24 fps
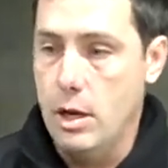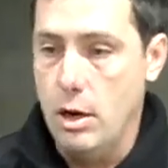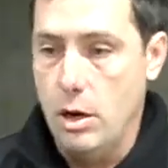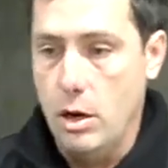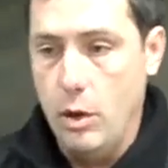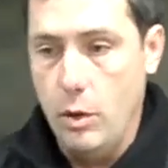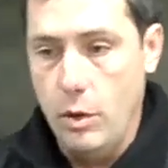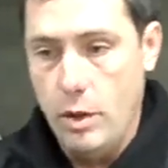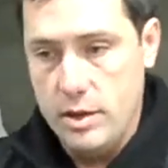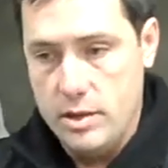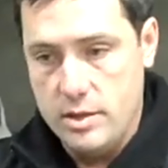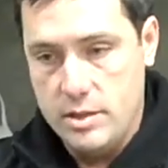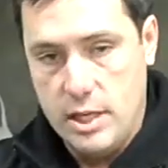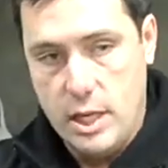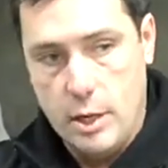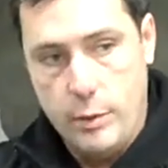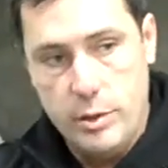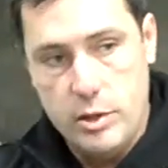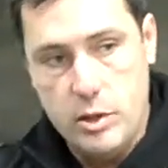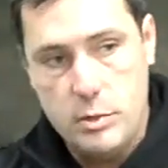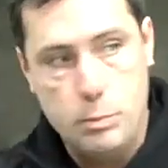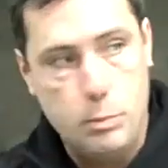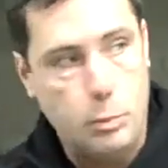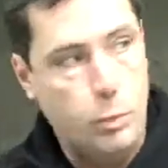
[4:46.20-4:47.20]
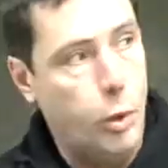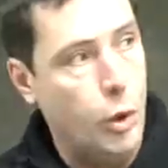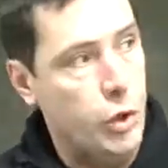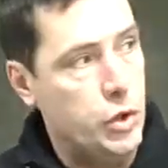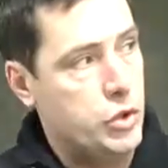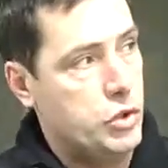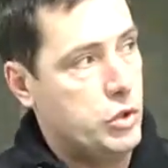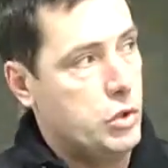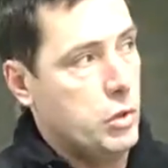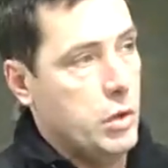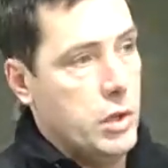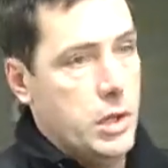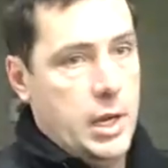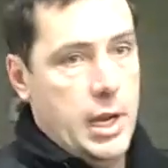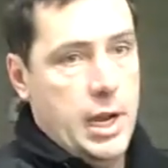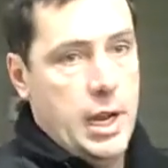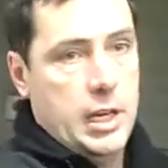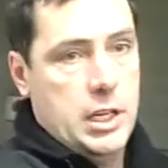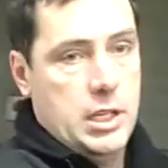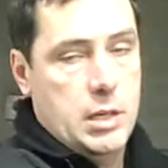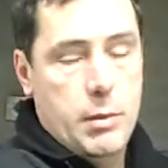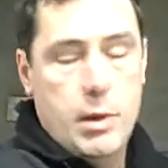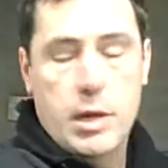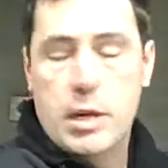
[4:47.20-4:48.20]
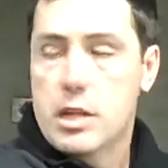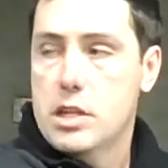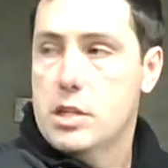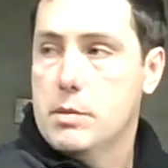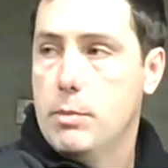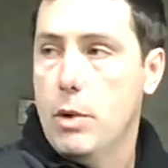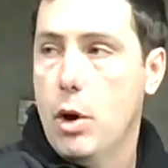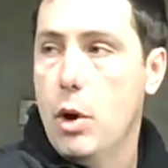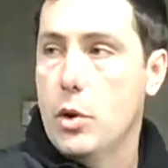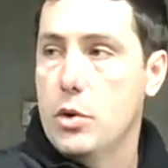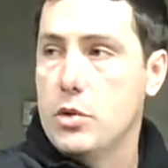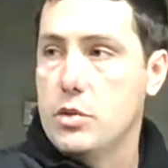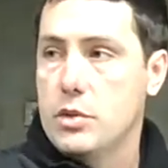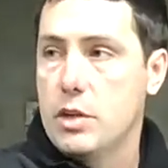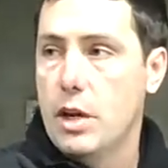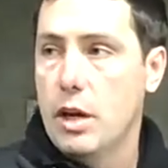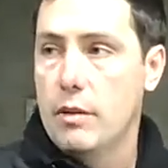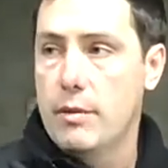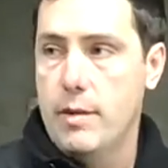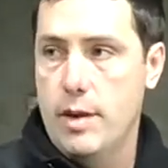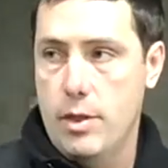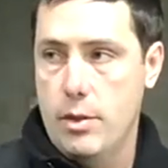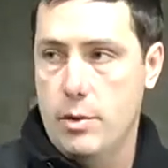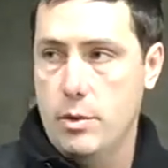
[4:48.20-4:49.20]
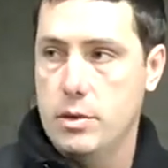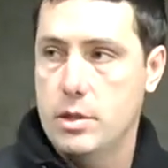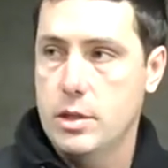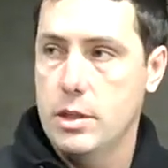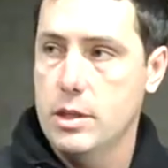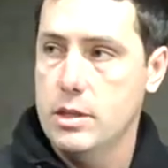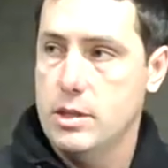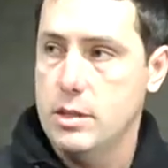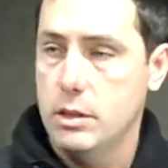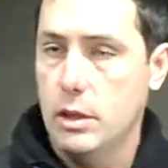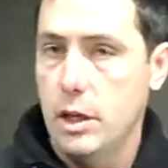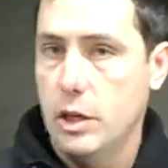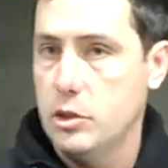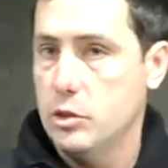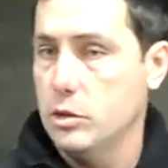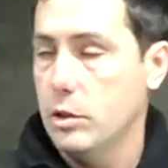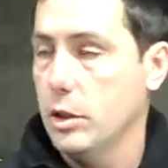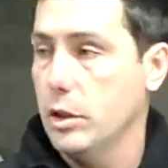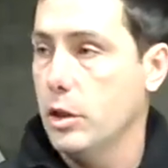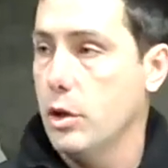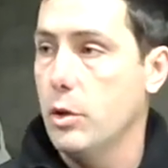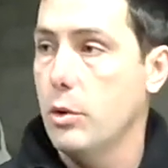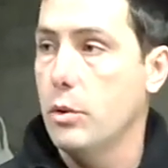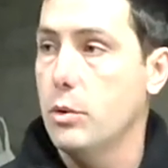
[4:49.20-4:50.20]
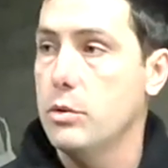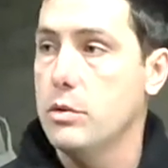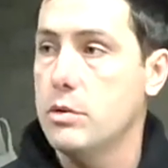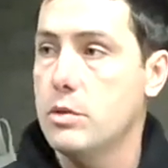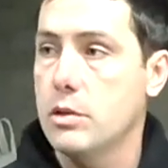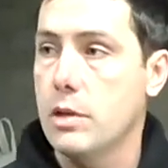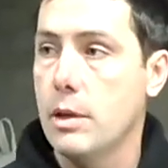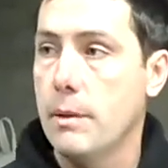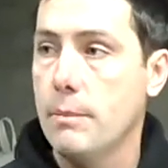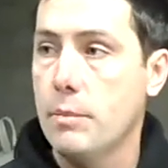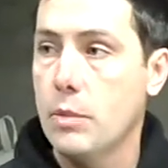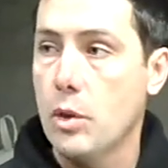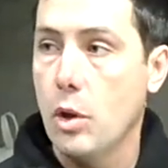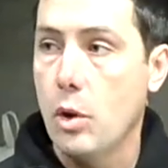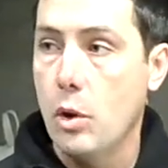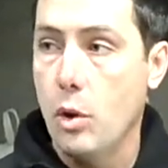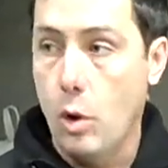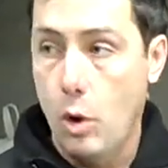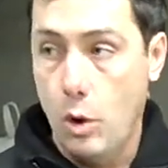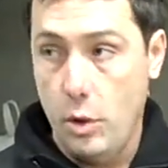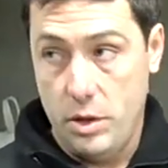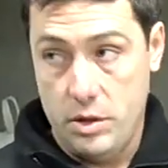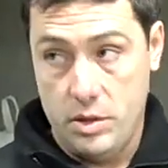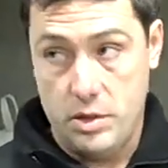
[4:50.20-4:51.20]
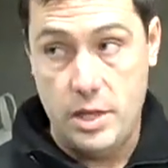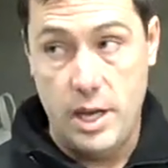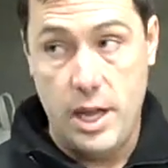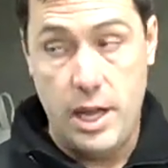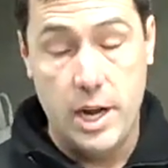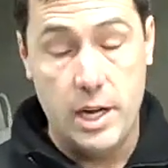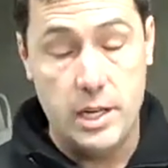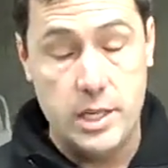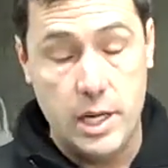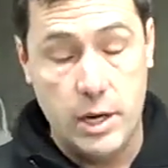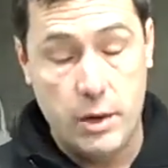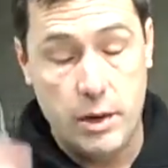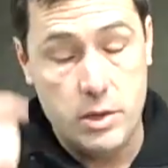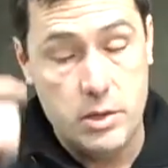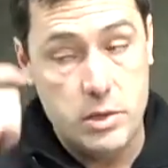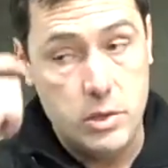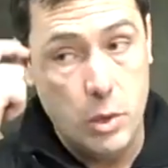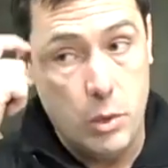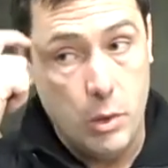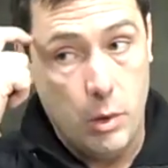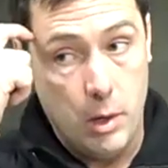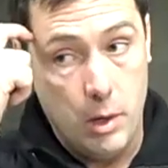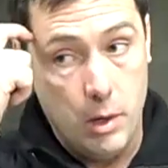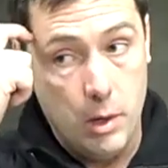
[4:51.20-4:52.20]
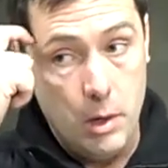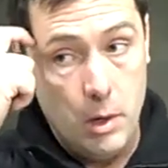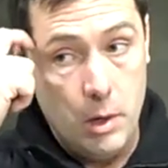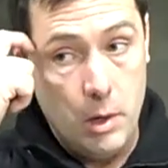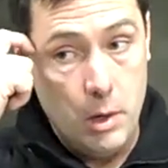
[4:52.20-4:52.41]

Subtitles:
all that sediment's pushed to the end to be disposed of either to the sludge lagoons or the sanitary sewer.